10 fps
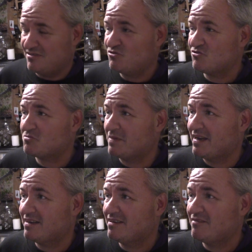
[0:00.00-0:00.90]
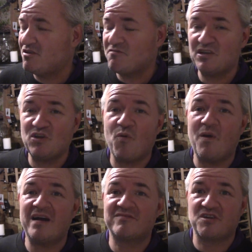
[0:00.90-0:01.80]
Trust me. If you think your
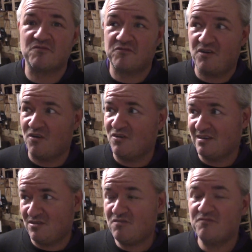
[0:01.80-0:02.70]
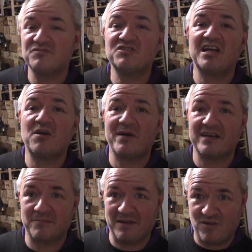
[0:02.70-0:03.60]
wife don't fart, you stay
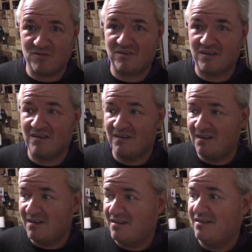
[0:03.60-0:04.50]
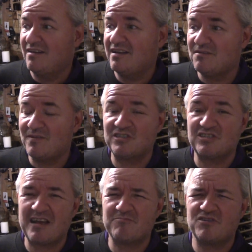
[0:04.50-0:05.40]
awake a bit longer and then
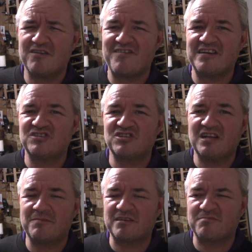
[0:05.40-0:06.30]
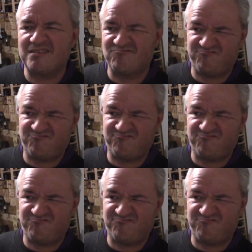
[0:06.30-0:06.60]
she's absolutely fast asleep next minute.